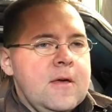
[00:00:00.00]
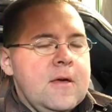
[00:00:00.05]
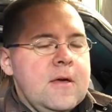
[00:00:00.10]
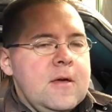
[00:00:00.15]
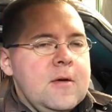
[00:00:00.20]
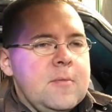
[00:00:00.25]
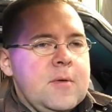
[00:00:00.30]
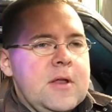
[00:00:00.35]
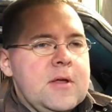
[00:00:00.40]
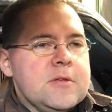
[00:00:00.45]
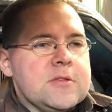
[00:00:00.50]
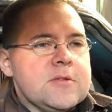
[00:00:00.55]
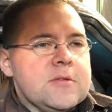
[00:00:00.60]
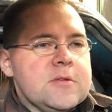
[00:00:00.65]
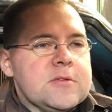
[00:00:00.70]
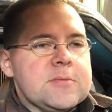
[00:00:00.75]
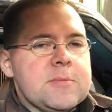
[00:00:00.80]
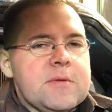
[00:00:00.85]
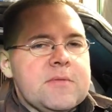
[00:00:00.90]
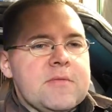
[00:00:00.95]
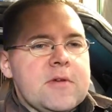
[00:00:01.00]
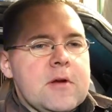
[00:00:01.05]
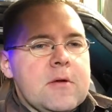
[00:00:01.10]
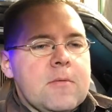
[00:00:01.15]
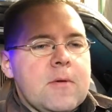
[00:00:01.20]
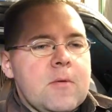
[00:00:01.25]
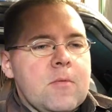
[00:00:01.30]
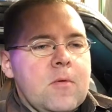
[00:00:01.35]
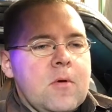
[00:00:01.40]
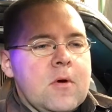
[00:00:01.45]
it's been very
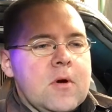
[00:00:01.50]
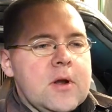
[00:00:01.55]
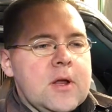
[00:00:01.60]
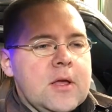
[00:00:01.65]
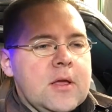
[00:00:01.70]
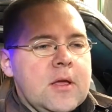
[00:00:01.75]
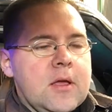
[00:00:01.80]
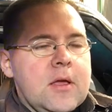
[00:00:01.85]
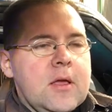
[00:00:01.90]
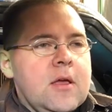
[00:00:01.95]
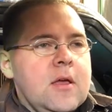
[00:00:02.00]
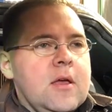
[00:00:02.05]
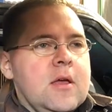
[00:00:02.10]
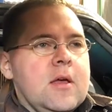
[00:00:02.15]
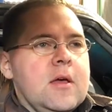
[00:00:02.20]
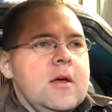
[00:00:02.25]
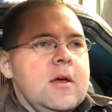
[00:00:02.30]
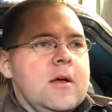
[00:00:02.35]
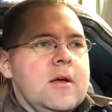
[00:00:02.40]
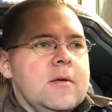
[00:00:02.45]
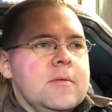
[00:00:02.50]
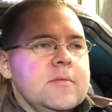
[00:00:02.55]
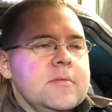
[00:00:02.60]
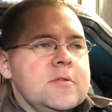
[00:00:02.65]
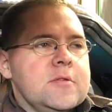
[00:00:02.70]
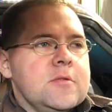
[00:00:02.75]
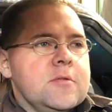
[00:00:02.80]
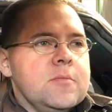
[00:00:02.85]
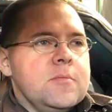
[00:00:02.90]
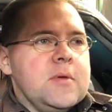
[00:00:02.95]
rewarding
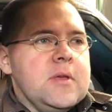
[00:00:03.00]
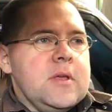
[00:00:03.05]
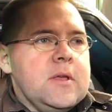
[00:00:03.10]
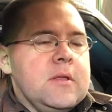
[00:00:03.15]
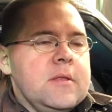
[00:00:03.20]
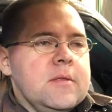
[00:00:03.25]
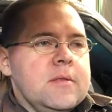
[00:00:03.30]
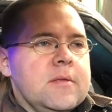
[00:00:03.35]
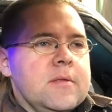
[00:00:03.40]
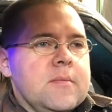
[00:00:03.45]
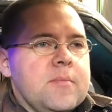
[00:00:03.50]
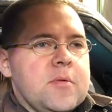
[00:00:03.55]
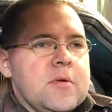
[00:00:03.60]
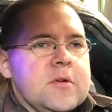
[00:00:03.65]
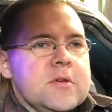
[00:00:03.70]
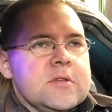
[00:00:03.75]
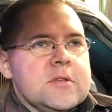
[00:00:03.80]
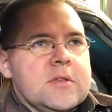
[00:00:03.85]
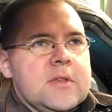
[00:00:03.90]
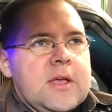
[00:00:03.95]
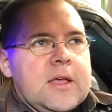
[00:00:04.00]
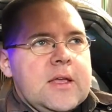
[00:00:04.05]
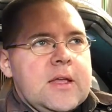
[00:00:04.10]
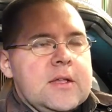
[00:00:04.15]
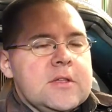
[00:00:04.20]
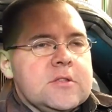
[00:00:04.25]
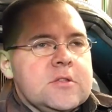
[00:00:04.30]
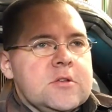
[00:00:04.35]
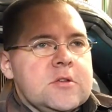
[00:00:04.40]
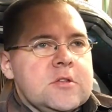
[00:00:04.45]
to be the person that
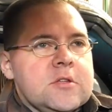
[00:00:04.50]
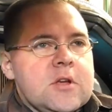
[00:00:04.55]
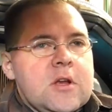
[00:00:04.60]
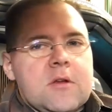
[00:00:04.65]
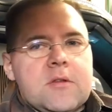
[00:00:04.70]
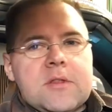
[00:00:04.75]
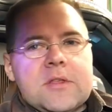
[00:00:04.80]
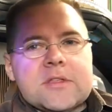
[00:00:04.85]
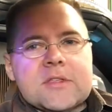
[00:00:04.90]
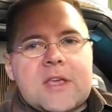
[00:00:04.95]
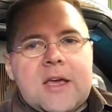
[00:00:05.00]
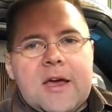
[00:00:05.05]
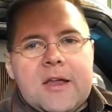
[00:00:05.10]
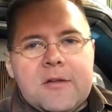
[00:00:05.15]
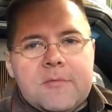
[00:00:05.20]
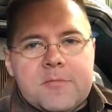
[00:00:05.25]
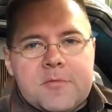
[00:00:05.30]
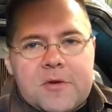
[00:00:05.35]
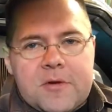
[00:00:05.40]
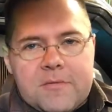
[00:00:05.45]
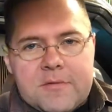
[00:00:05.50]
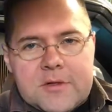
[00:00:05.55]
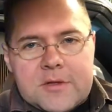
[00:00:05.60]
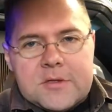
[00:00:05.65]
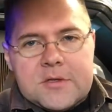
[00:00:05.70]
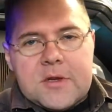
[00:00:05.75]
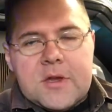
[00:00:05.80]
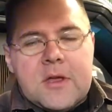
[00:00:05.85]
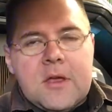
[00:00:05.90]
gets to share this kind of privilege.